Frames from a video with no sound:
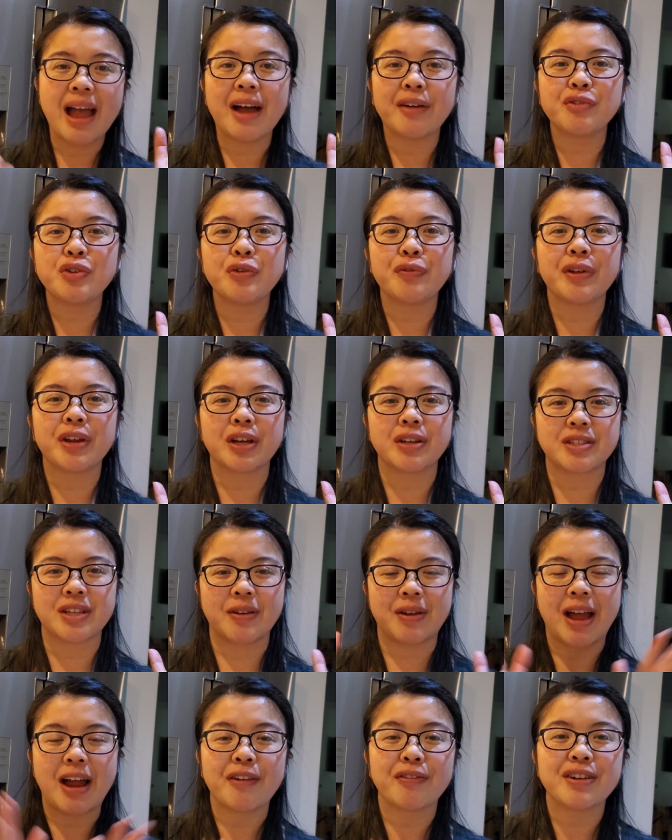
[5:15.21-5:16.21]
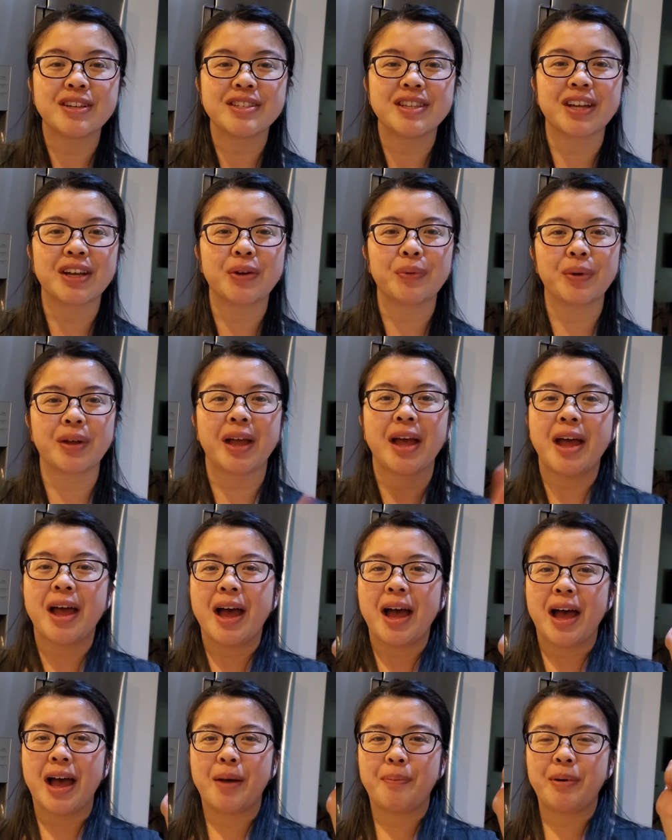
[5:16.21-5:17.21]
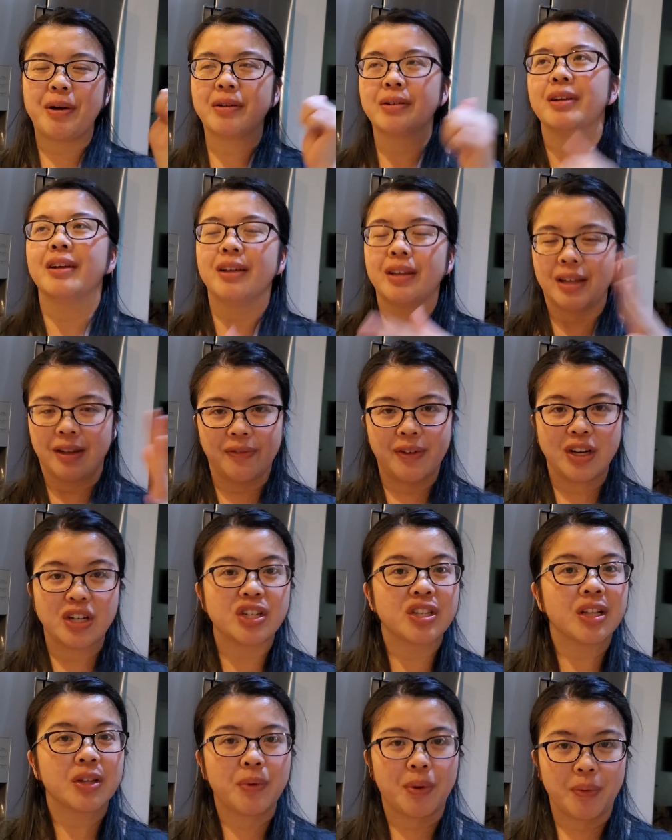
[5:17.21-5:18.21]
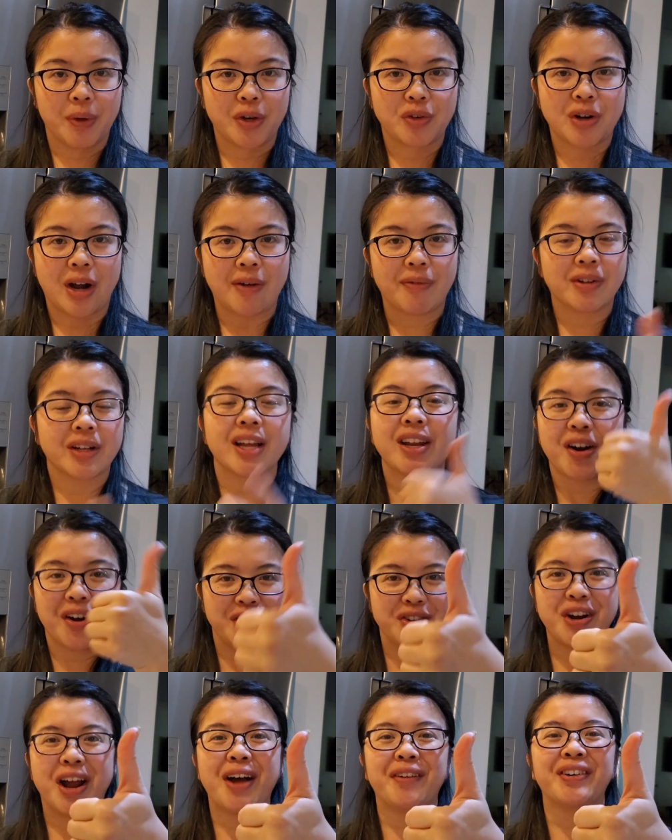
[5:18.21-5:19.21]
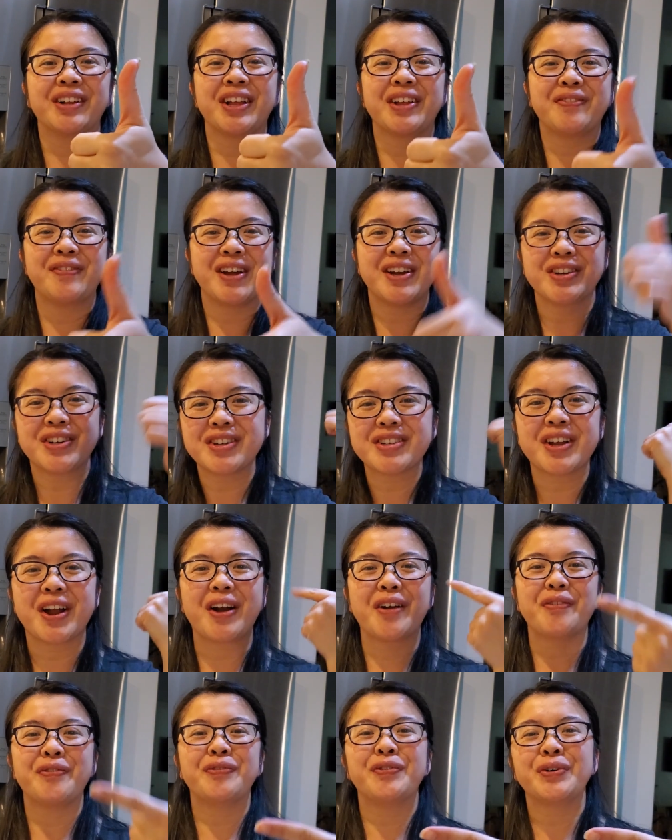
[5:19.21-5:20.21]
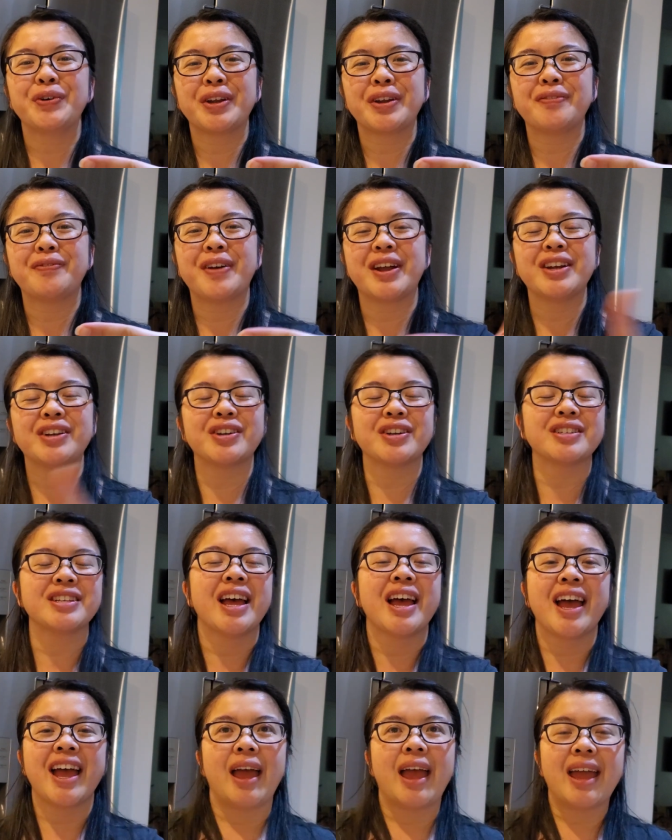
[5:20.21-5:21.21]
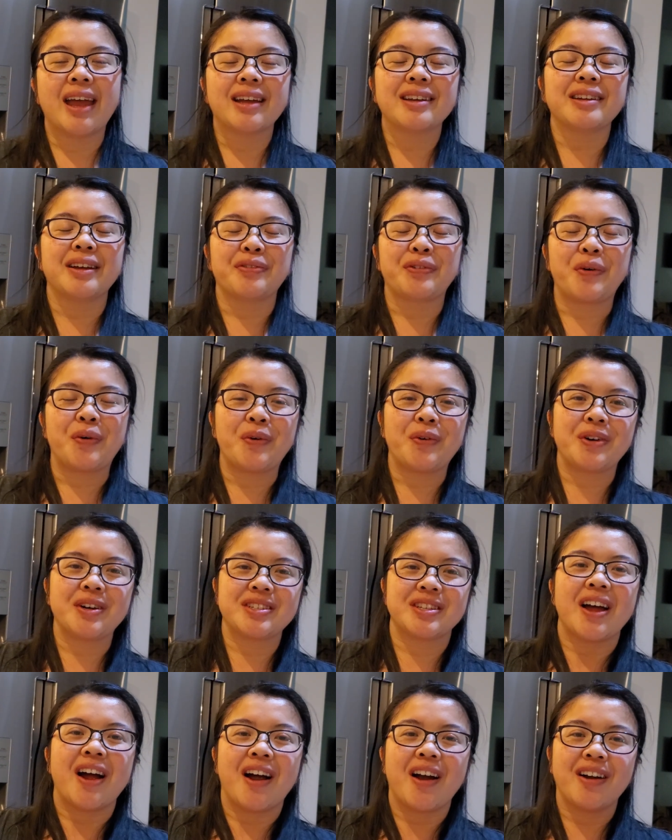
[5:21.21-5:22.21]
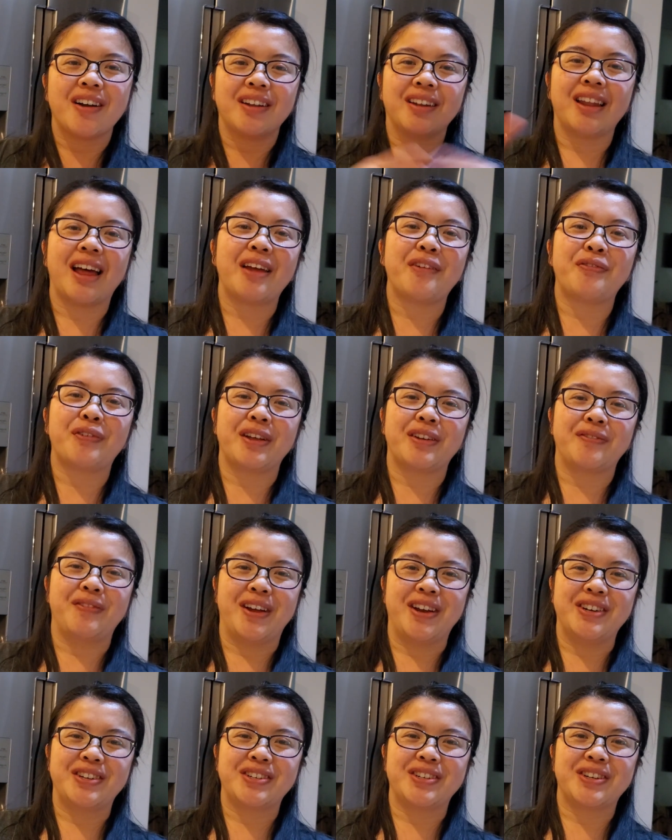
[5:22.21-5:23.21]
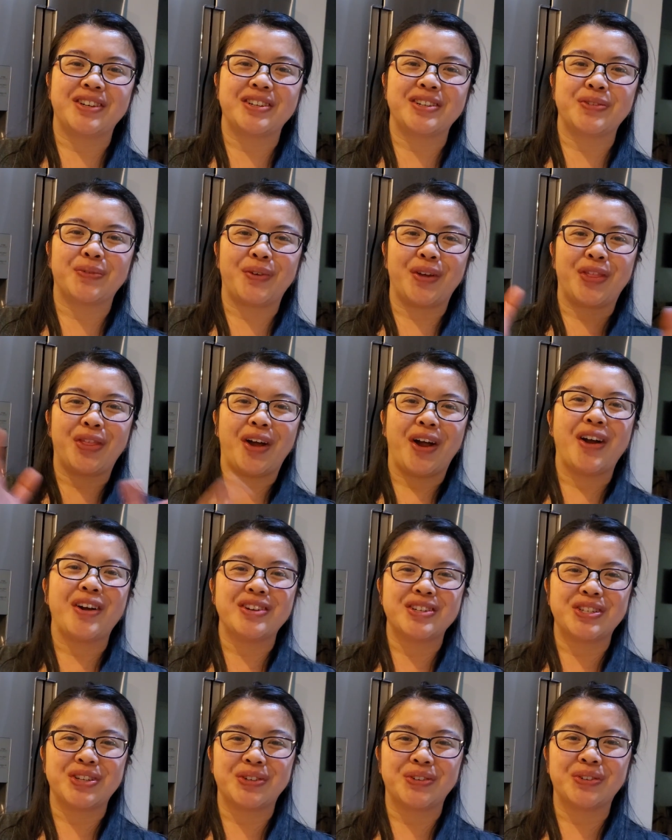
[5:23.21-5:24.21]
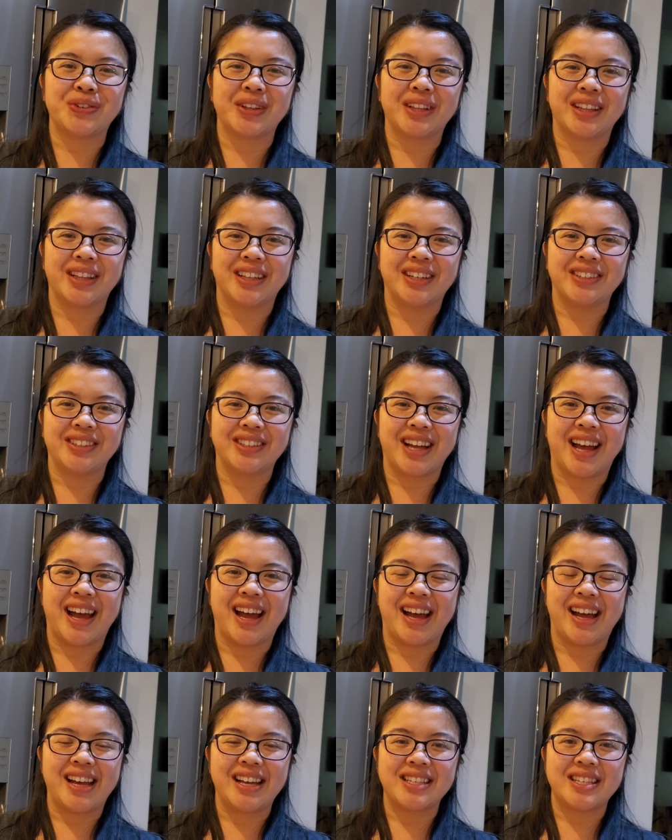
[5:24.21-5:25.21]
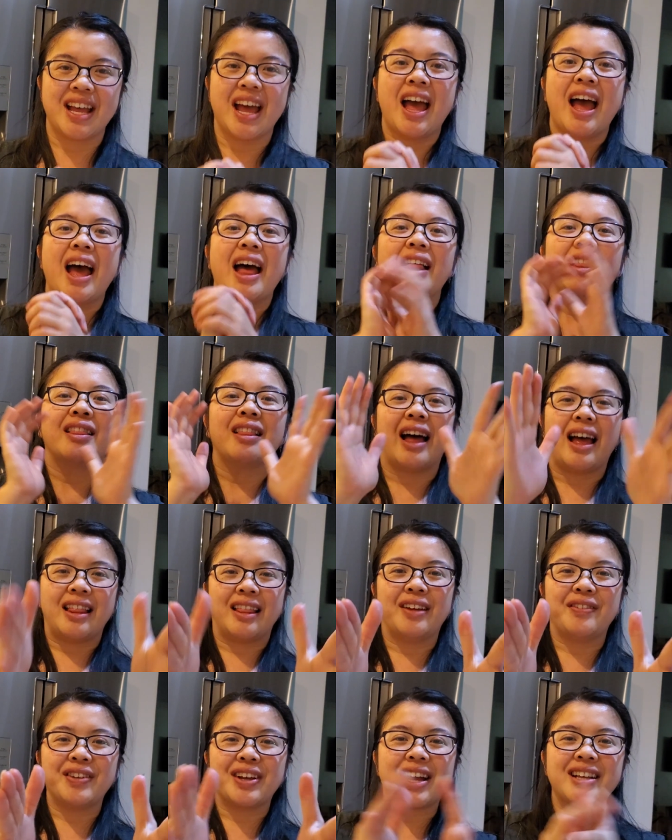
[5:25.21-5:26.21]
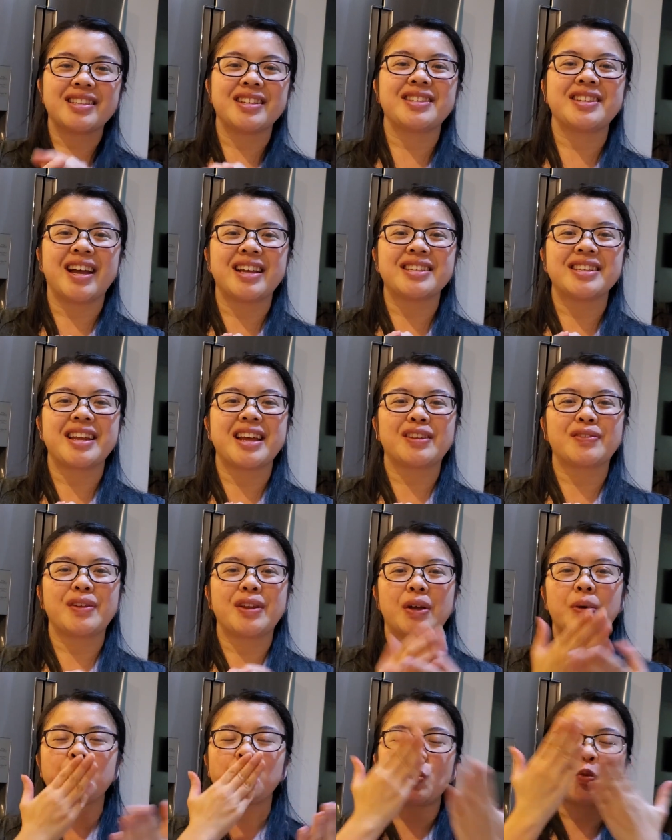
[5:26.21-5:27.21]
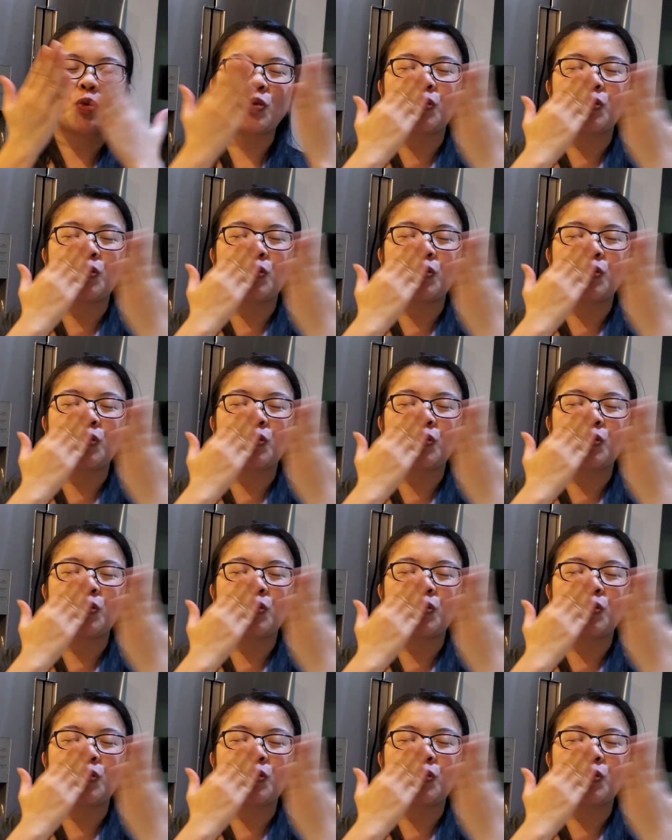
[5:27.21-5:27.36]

have new videos out every single week about eventually when we can travel again, our travel adventures, our food adventures, and of course our life adventures with our two little guys. I love you guys. I'll see you guys in the next video.